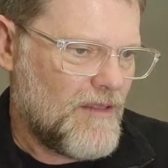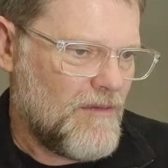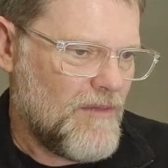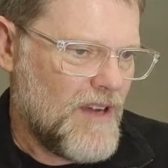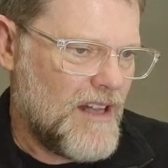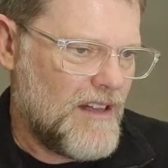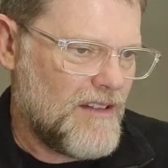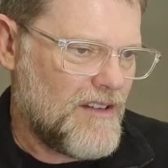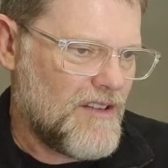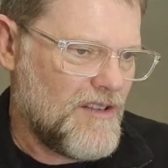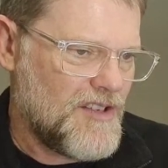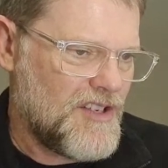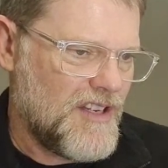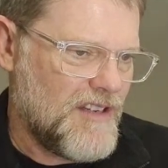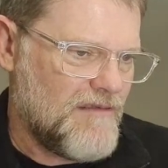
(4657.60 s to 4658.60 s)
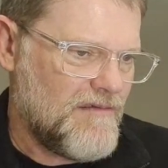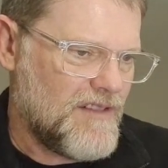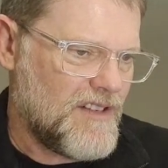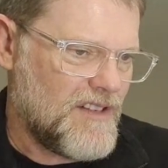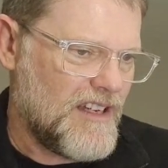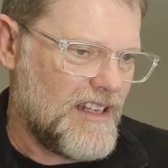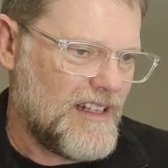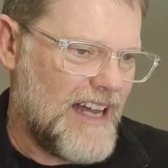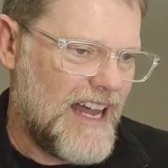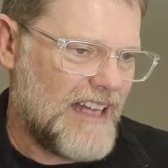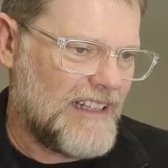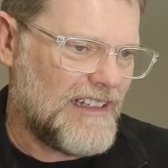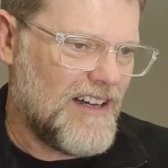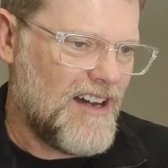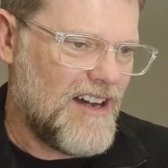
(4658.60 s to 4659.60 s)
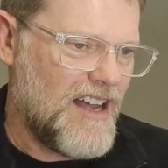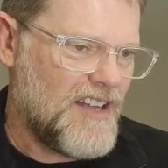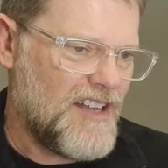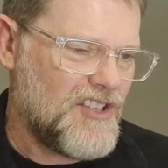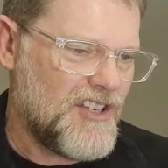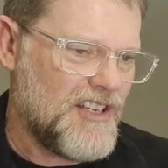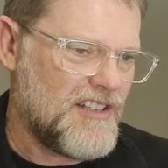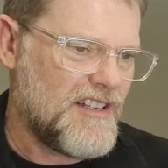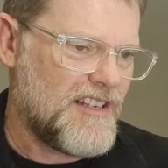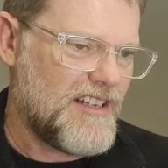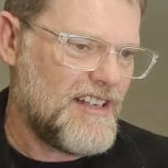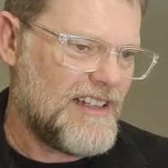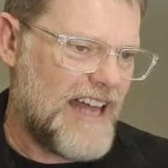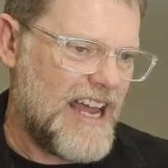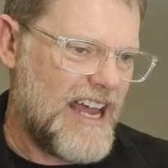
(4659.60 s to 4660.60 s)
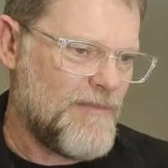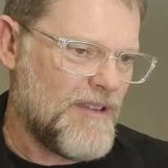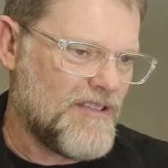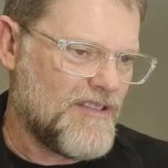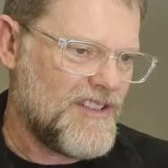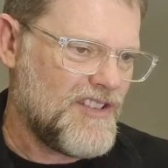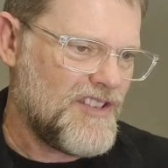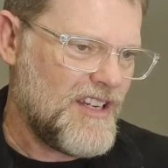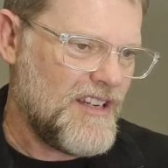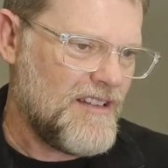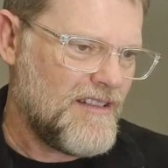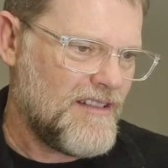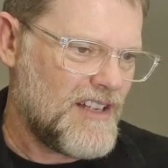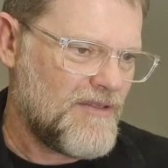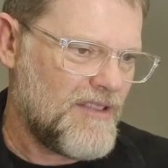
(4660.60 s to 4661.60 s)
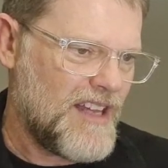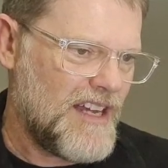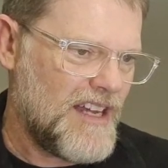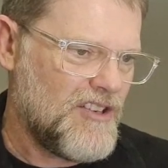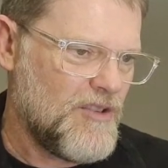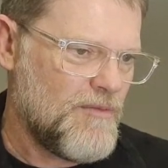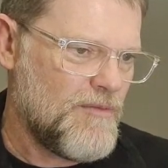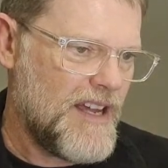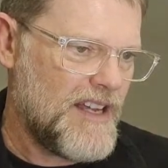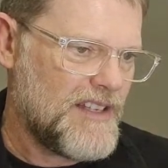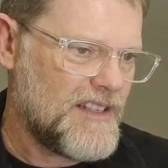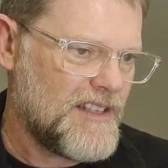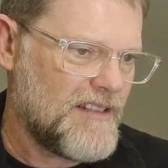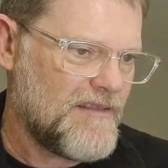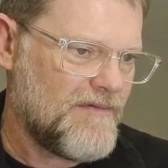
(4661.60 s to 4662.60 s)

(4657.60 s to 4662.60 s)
Well, of course, Gillard lies. She's a Labor, isn't she? That's what they do best.